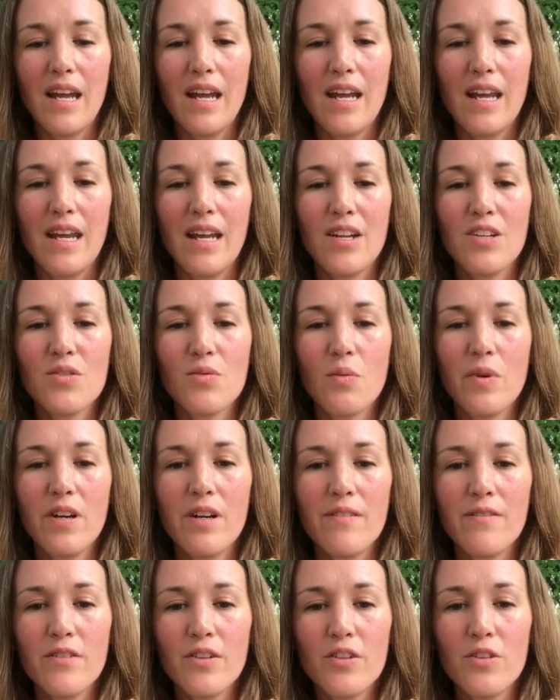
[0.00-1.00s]
And
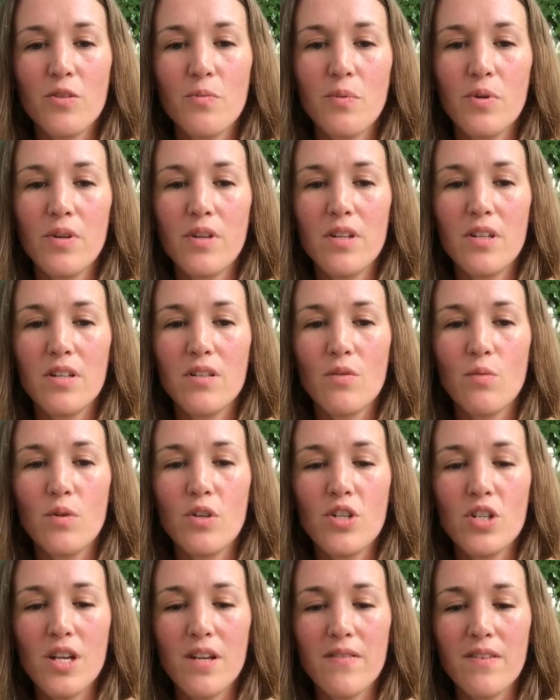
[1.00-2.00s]
whenever you put the
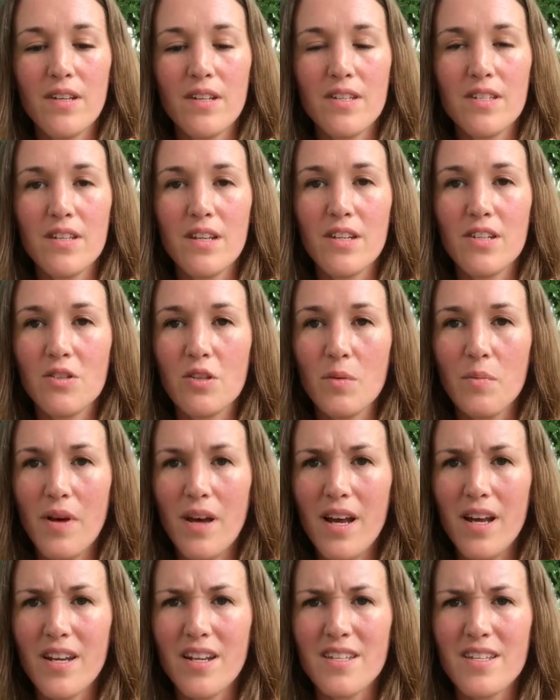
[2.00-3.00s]
wood shavings into a
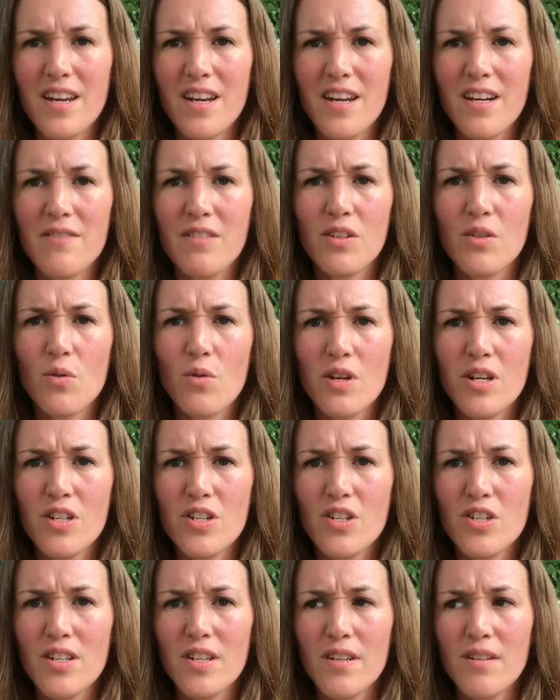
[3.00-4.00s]
pot, it's kind of an
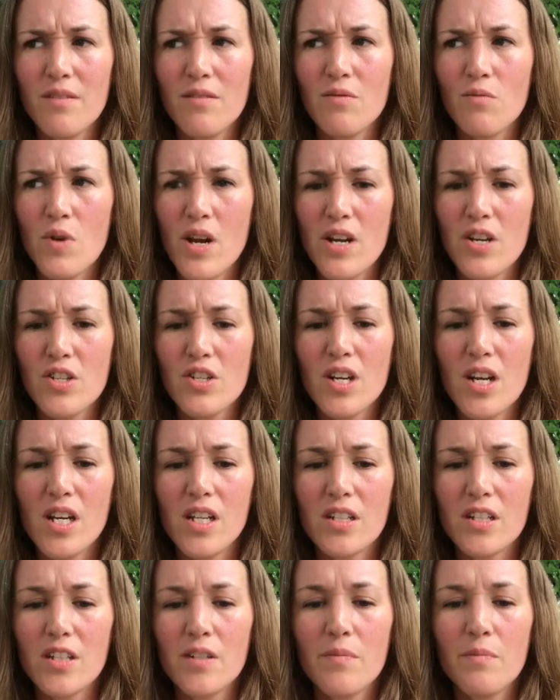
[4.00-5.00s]
orangey, reddish
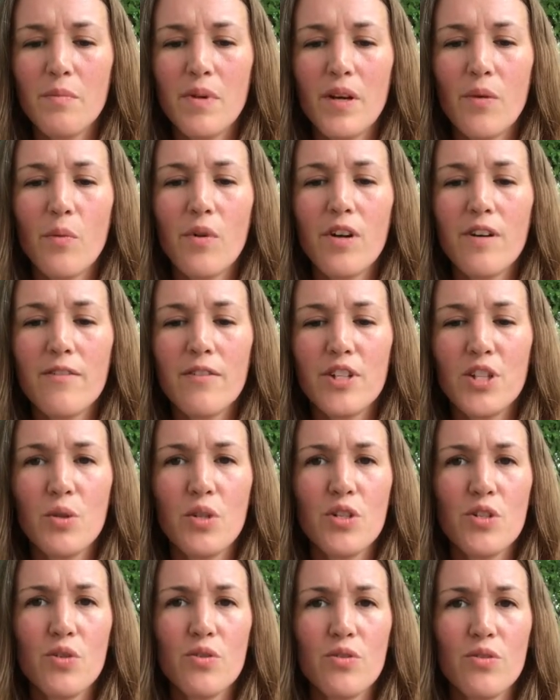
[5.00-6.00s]
color, but whenever you
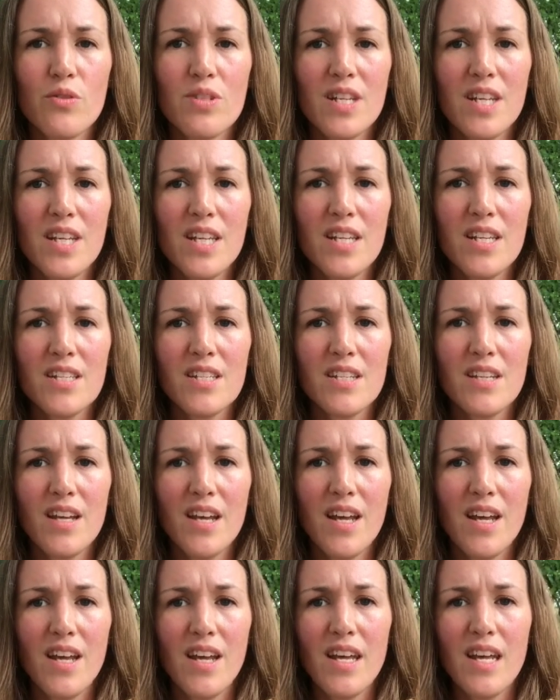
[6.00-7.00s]
introduce heat,
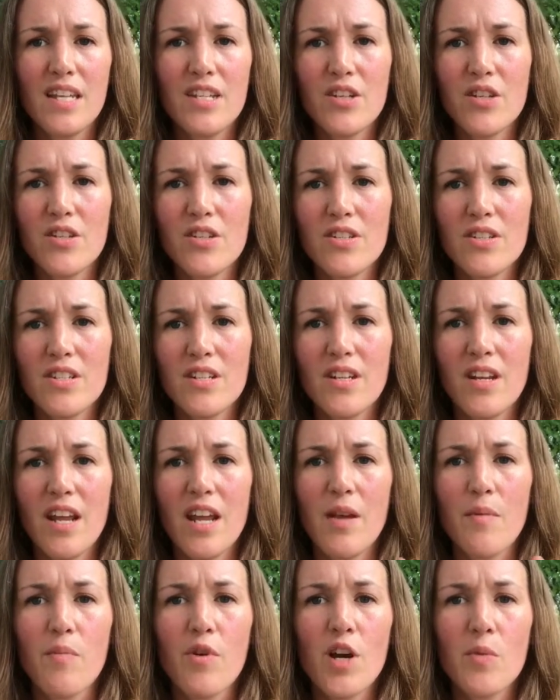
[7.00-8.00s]
it turns it
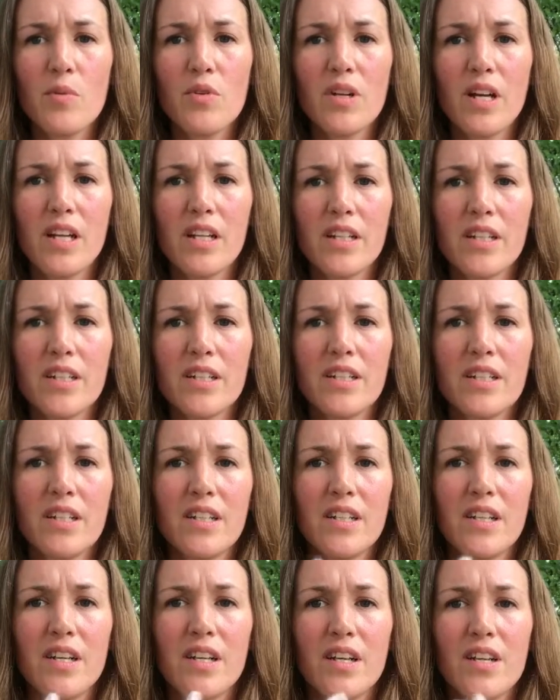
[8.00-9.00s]
a purple color.
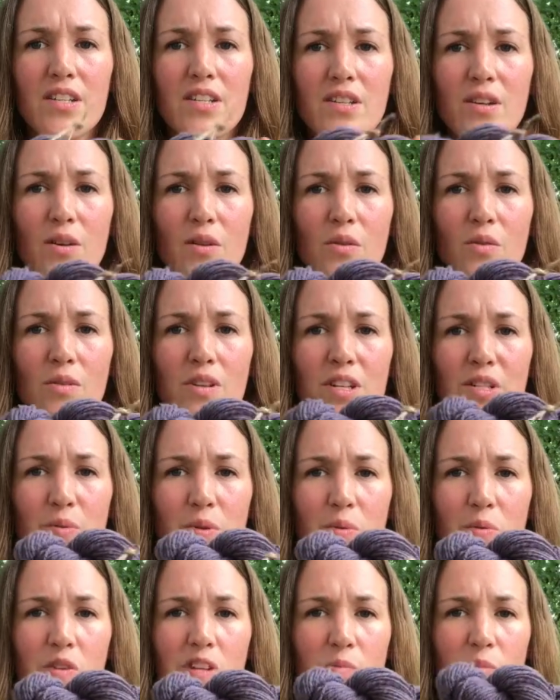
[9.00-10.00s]
So this
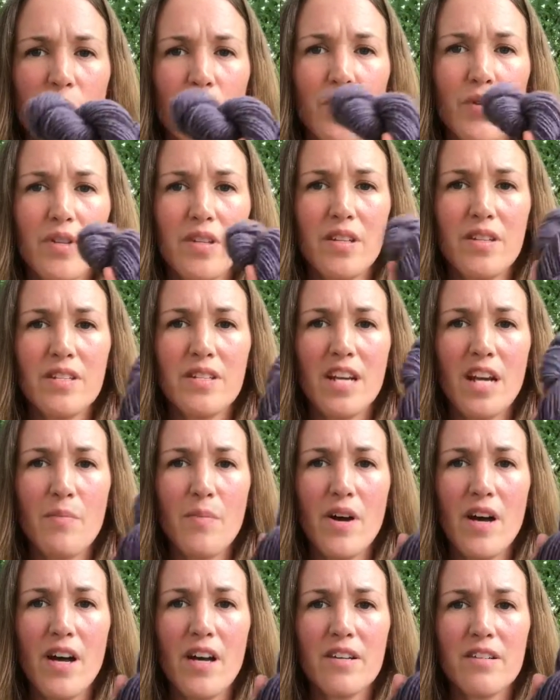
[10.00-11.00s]
one would have been put in the dye
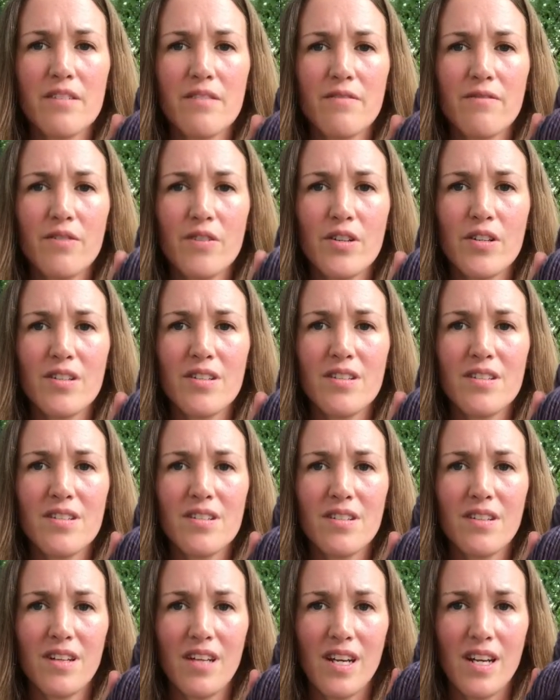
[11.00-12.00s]
pot
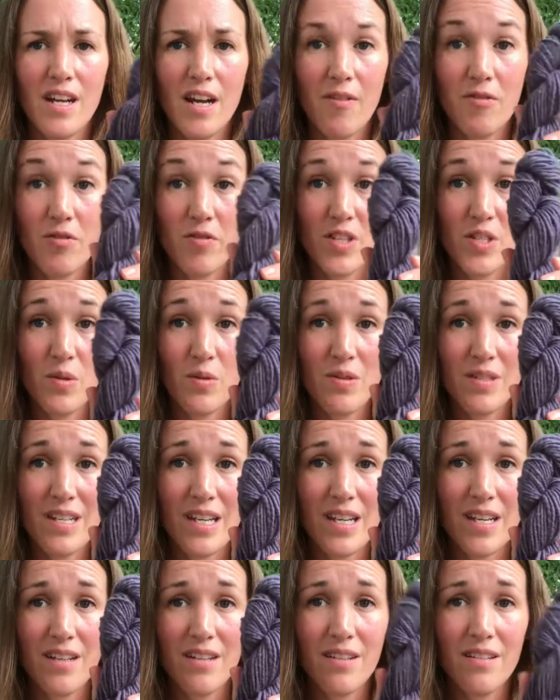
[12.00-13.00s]
first, and after this was
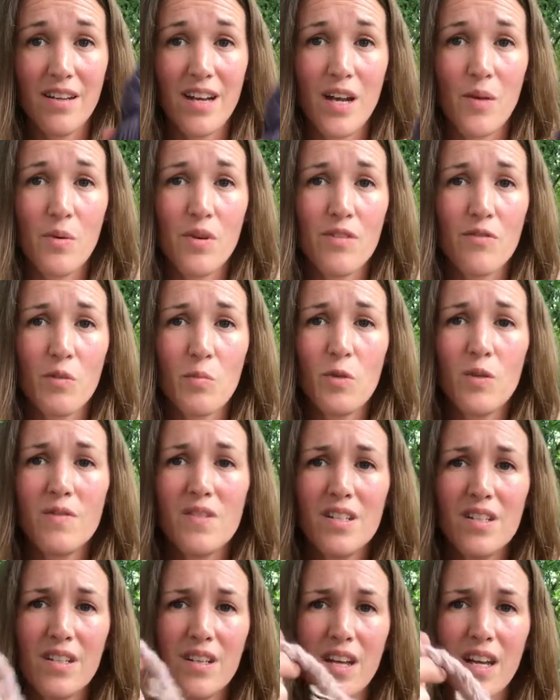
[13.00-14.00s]
done, I would have
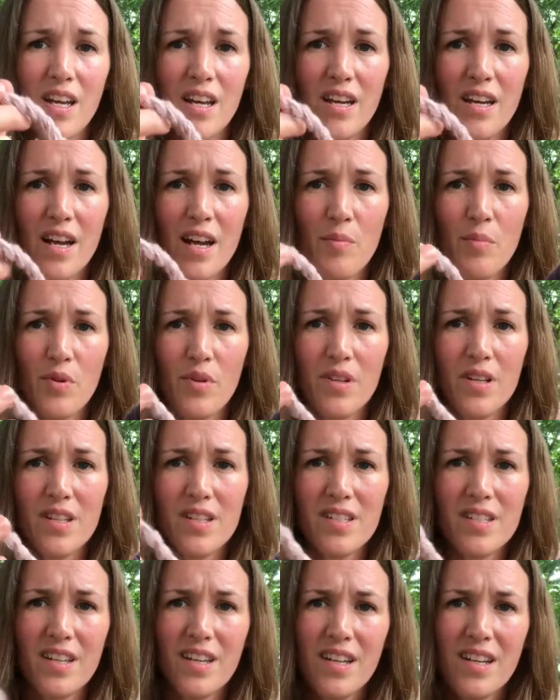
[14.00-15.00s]
removed it and I
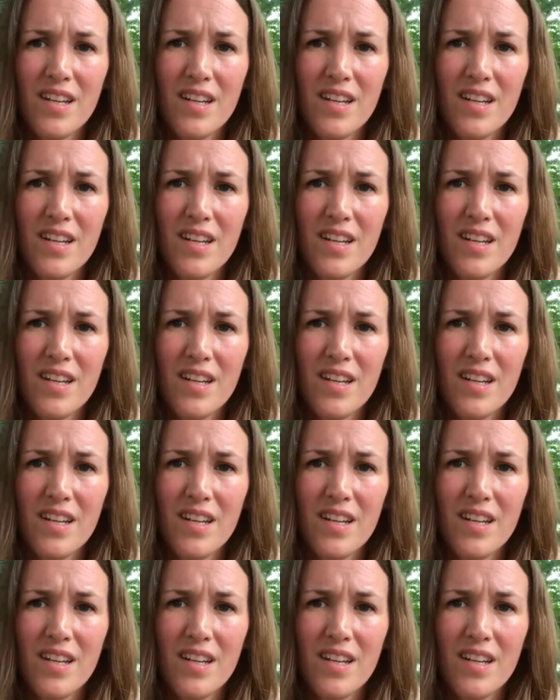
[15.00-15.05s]
put